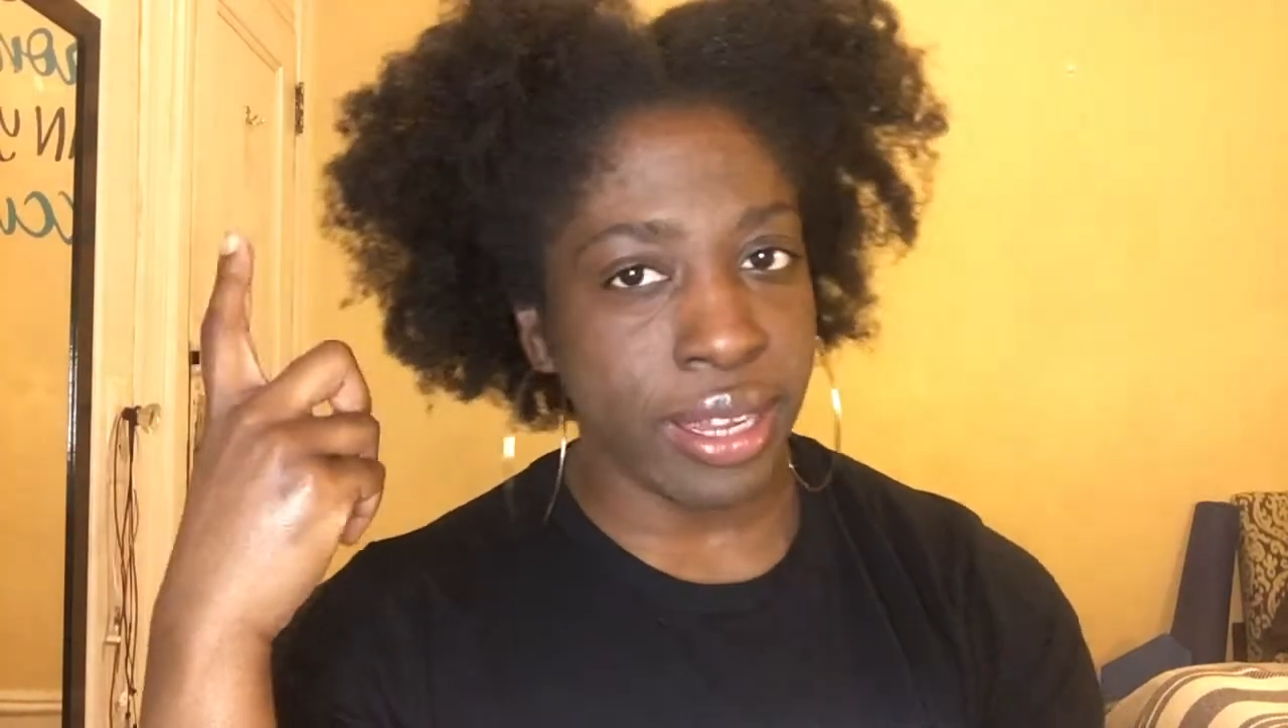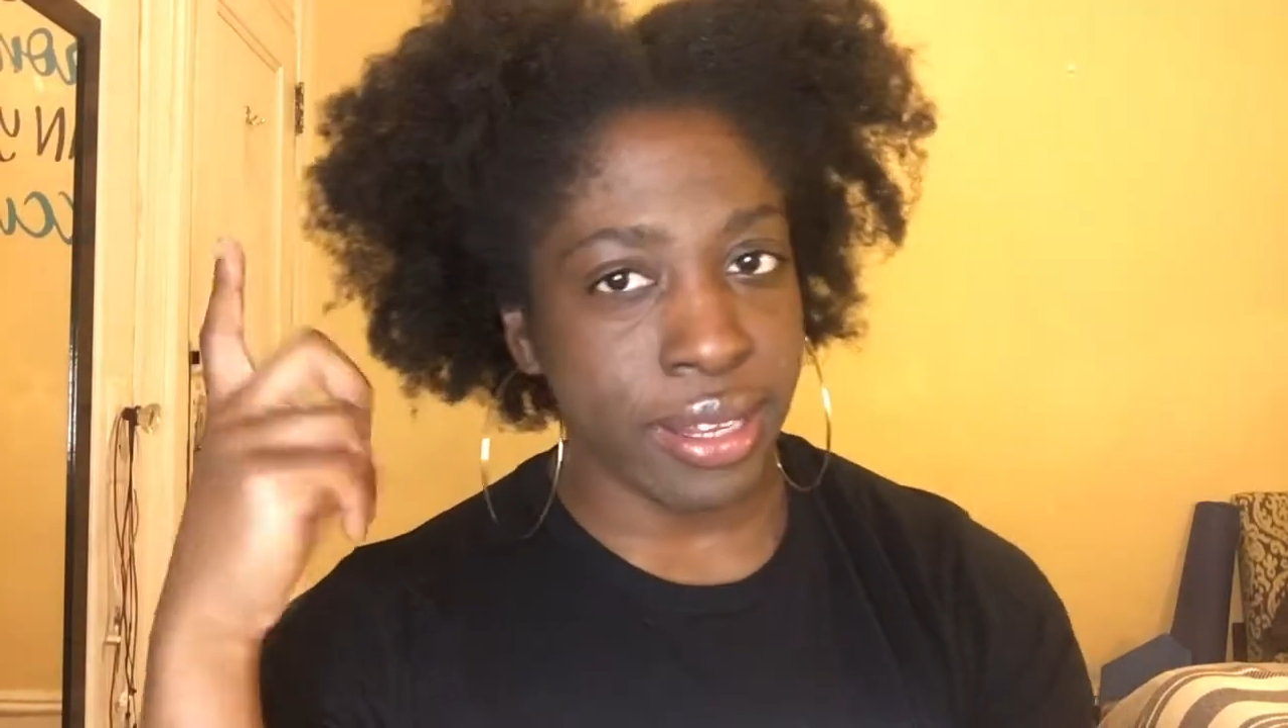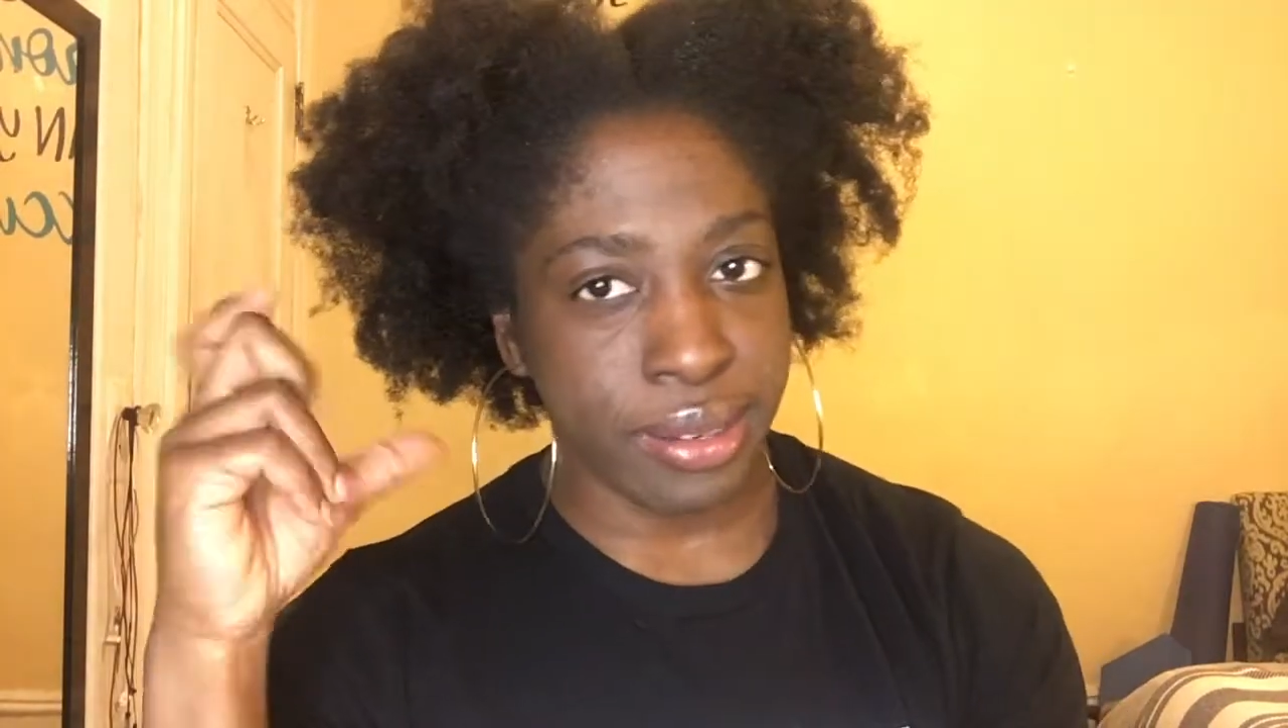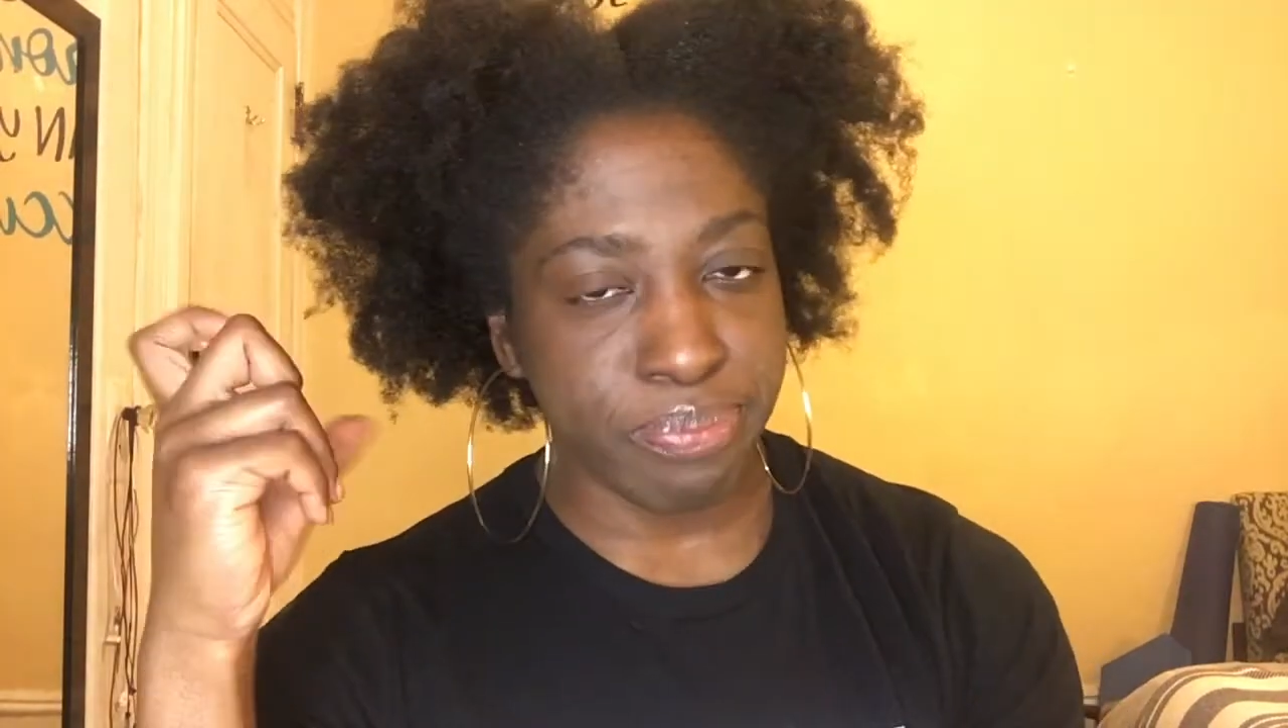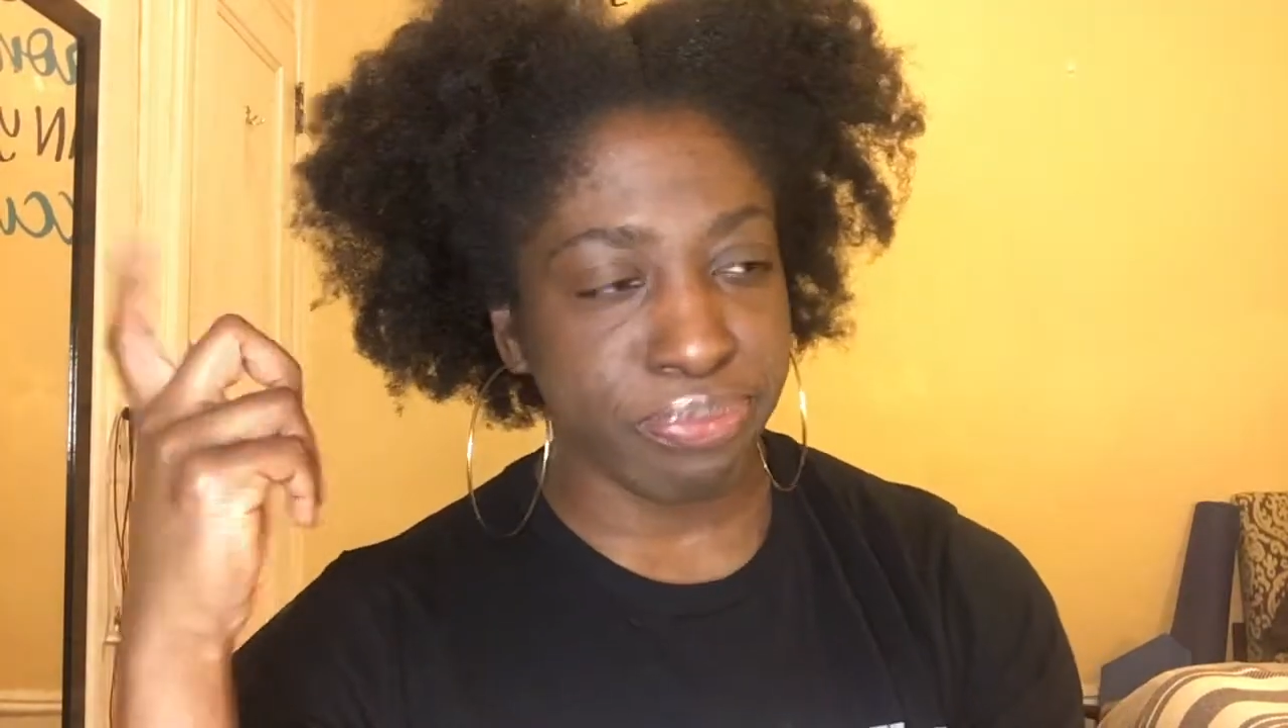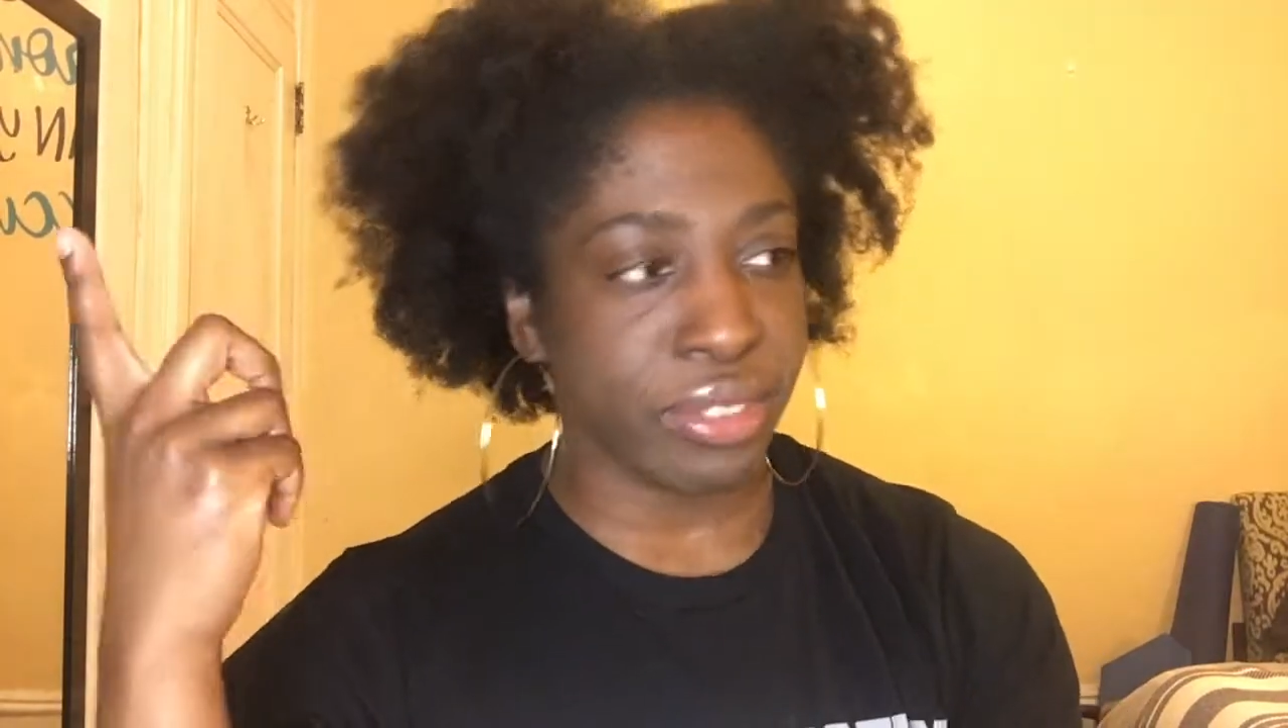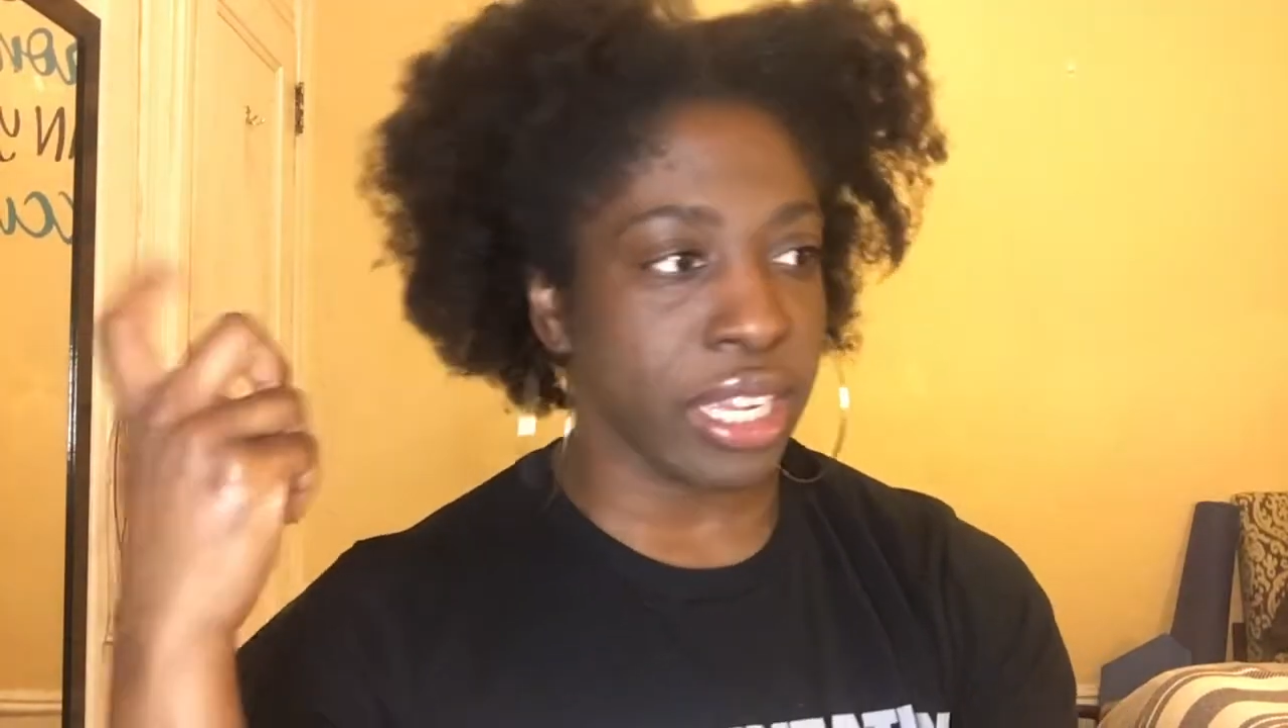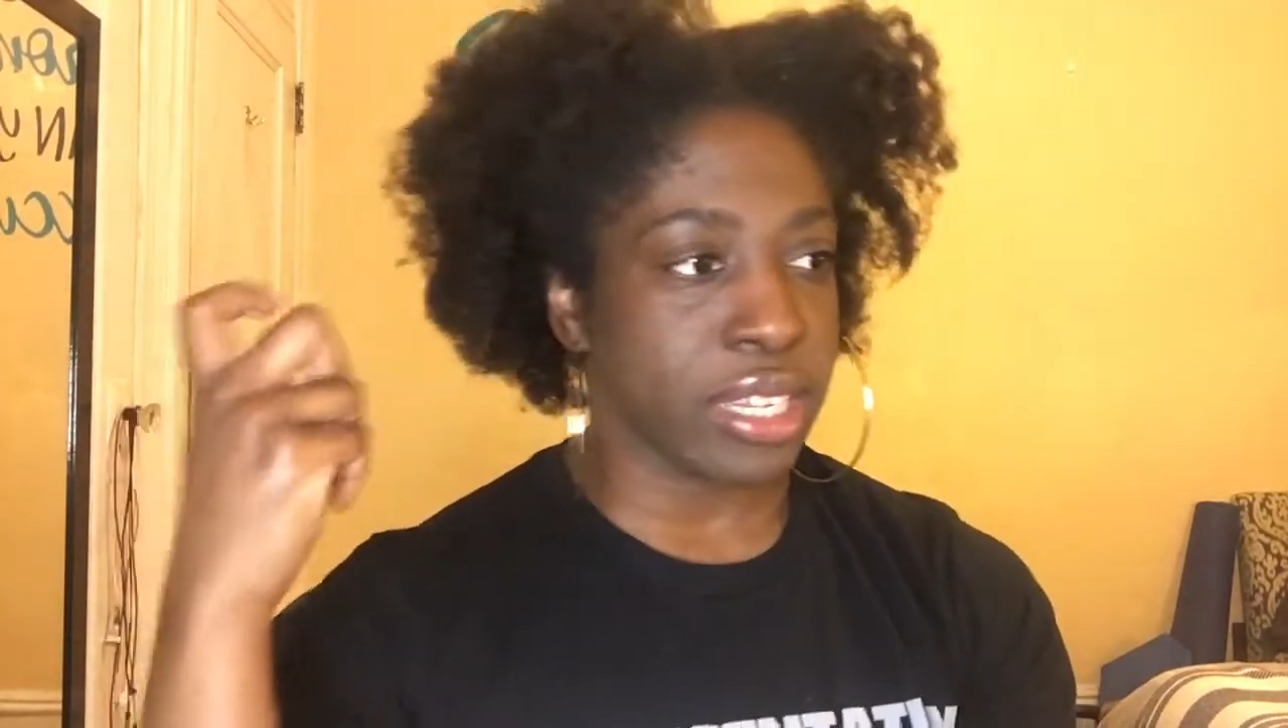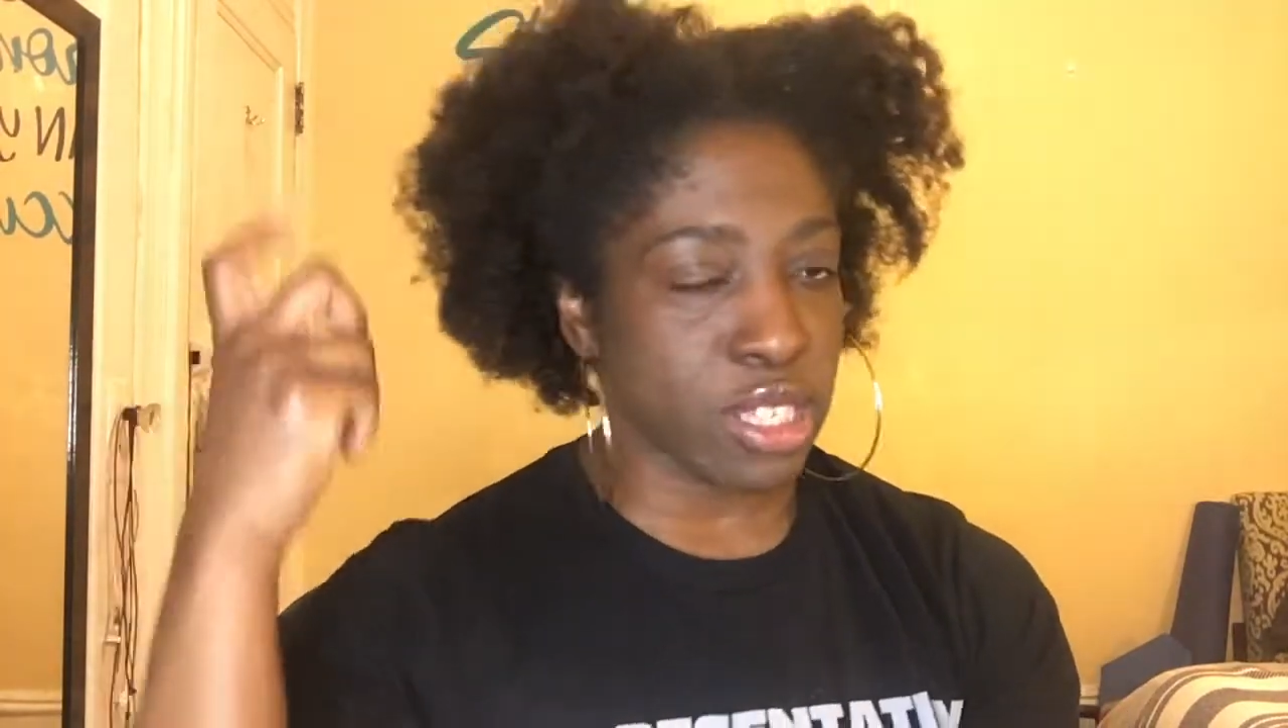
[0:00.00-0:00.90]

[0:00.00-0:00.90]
a